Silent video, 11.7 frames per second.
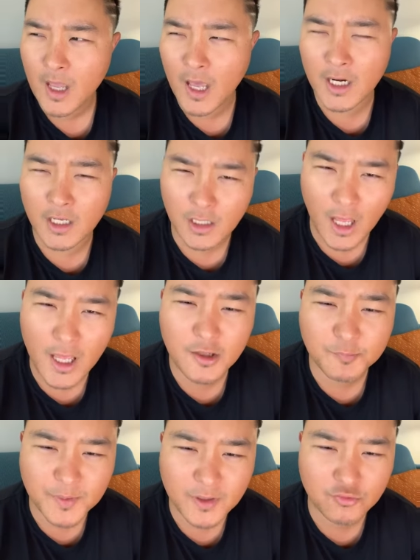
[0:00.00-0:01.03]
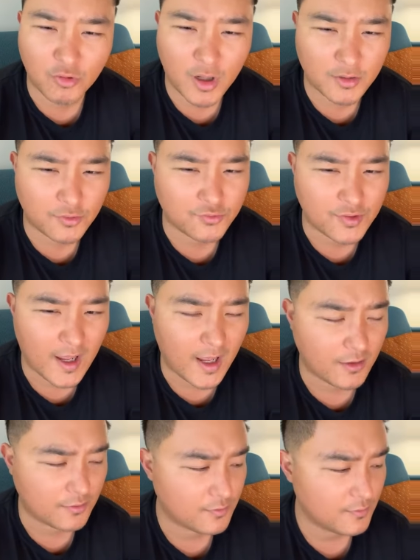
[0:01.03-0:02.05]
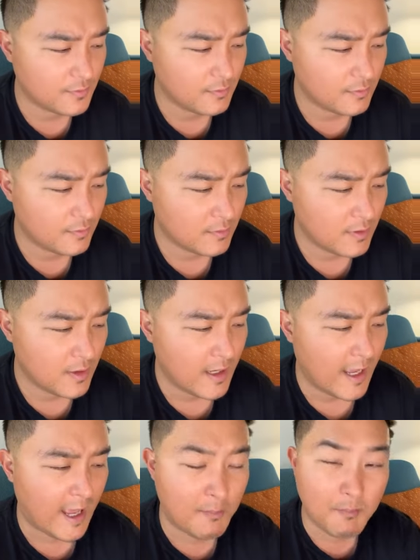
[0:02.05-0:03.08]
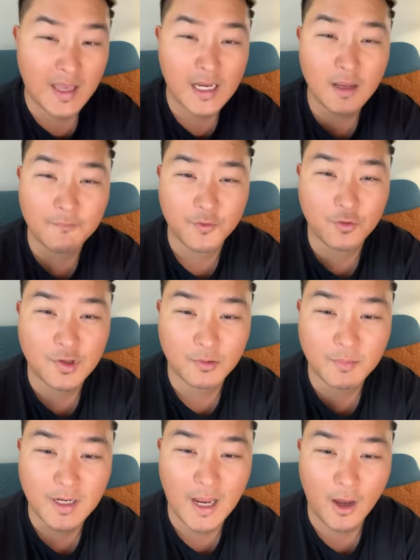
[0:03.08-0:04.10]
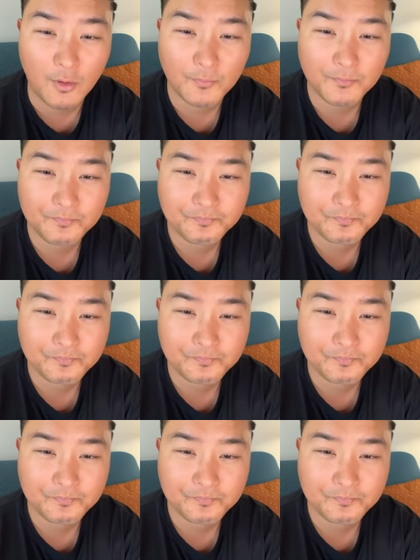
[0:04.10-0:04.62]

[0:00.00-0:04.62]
And a line is being drawn in the sand. And many of you, hear me now.